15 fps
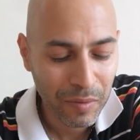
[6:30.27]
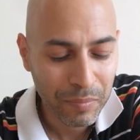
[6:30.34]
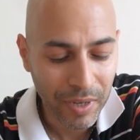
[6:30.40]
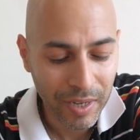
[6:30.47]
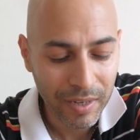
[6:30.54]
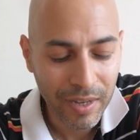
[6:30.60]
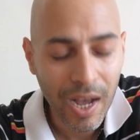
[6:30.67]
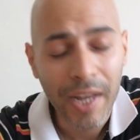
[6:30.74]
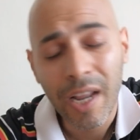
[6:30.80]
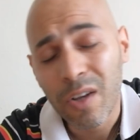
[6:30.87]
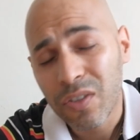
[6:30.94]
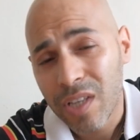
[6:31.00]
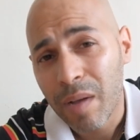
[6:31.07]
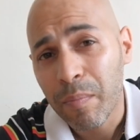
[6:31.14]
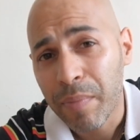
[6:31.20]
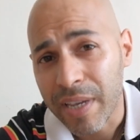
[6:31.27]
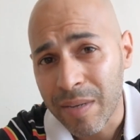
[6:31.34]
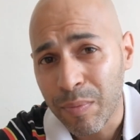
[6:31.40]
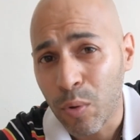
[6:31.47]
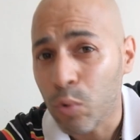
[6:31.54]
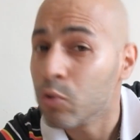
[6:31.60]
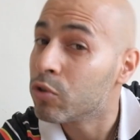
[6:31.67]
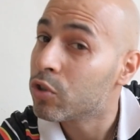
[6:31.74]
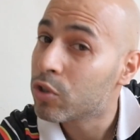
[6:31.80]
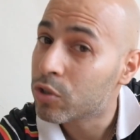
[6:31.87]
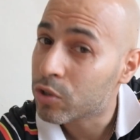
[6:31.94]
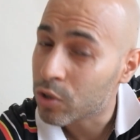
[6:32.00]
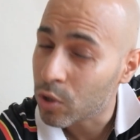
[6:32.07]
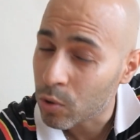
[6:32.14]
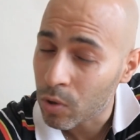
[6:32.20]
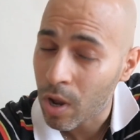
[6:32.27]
But I know some people do